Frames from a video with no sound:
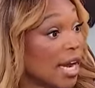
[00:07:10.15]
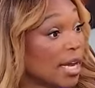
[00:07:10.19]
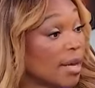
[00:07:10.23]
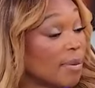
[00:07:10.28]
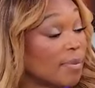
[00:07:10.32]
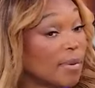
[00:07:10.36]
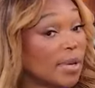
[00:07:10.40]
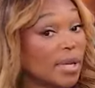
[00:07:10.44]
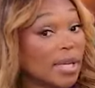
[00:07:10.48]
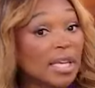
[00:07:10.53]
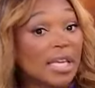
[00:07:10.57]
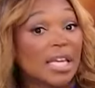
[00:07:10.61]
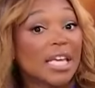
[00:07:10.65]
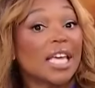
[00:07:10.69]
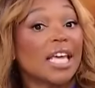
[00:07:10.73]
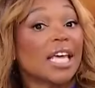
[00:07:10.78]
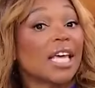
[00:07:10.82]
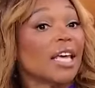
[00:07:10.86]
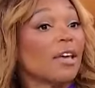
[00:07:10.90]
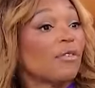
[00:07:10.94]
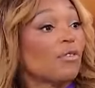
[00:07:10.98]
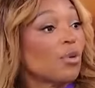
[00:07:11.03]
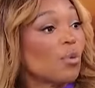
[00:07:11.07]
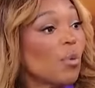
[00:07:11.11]
These are also fast,
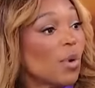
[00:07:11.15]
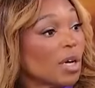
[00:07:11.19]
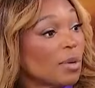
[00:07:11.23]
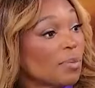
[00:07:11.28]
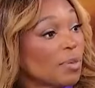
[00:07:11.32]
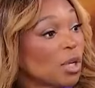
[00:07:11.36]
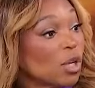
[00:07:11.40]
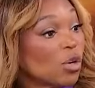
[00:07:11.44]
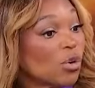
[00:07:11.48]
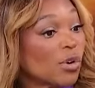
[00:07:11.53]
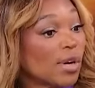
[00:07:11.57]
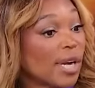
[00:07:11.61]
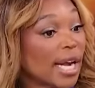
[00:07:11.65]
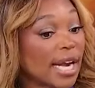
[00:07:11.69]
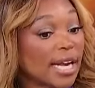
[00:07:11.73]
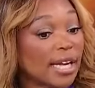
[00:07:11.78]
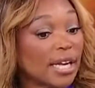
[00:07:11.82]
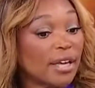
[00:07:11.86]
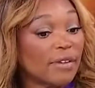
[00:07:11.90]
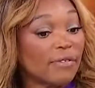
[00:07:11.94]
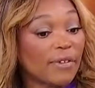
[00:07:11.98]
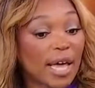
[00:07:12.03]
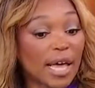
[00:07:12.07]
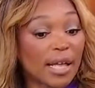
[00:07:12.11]
exactly. If you want to be
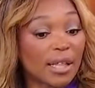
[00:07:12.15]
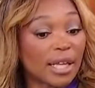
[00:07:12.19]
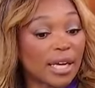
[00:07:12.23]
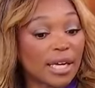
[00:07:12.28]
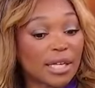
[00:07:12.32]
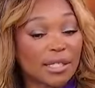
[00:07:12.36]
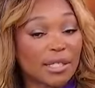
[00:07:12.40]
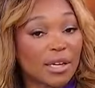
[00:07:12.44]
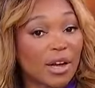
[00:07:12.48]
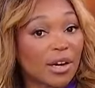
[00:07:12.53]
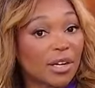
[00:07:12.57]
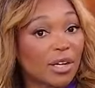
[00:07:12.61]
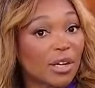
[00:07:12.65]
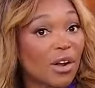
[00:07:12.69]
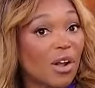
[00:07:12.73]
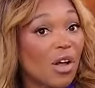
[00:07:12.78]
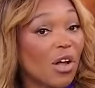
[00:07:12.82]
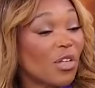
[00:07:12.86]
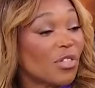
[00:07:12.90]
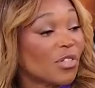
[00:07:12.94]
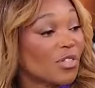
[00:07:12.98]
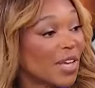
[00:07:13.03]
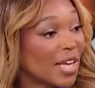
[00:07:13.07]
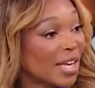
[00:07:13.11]
creative, LA's got it
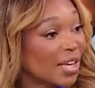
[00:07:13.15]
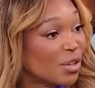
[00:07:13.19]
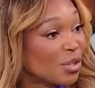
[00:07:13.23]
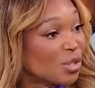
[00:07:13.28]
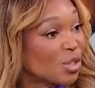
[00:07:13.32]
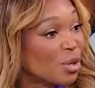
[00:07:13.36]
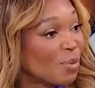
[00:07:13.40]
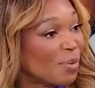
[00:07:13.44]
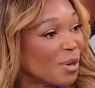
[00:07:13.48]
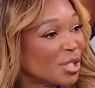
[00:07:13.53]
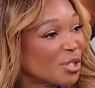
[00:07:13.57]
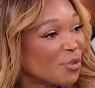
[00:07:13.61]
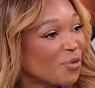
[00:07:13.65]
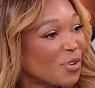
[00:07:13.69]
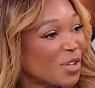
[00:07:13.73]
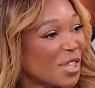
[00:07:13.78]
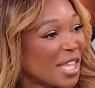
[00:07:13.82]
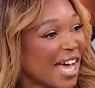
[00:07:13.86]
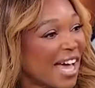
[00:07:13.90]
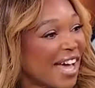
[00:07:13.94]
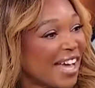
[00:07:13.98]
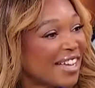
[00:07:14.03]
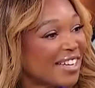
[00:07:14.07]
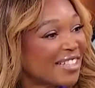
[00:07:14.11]
all. Thank you so much for that.